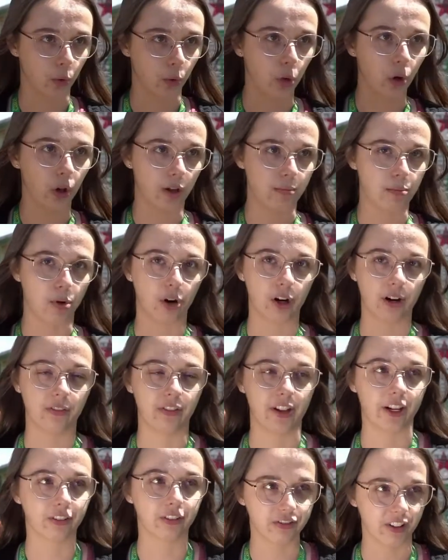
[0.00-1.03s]
role and more of
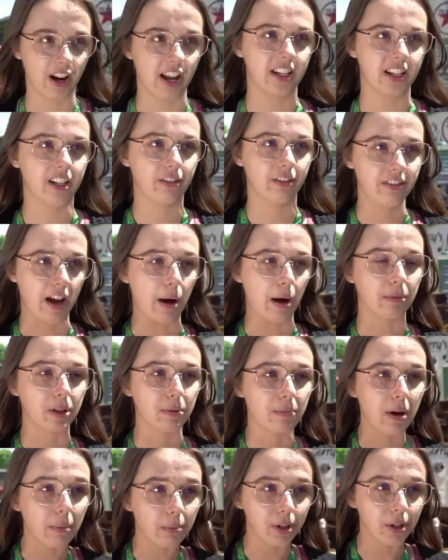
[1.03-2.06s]
like a friend and a family
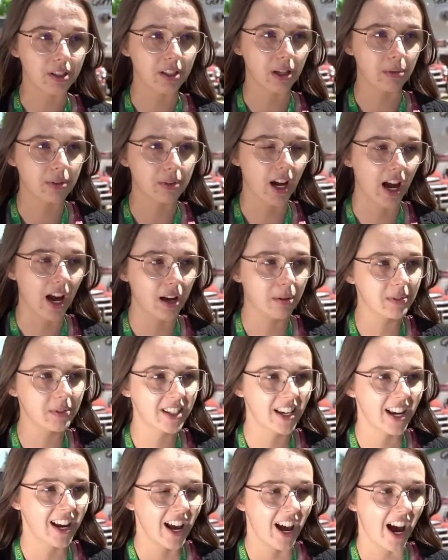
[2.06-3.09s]
member sometimes.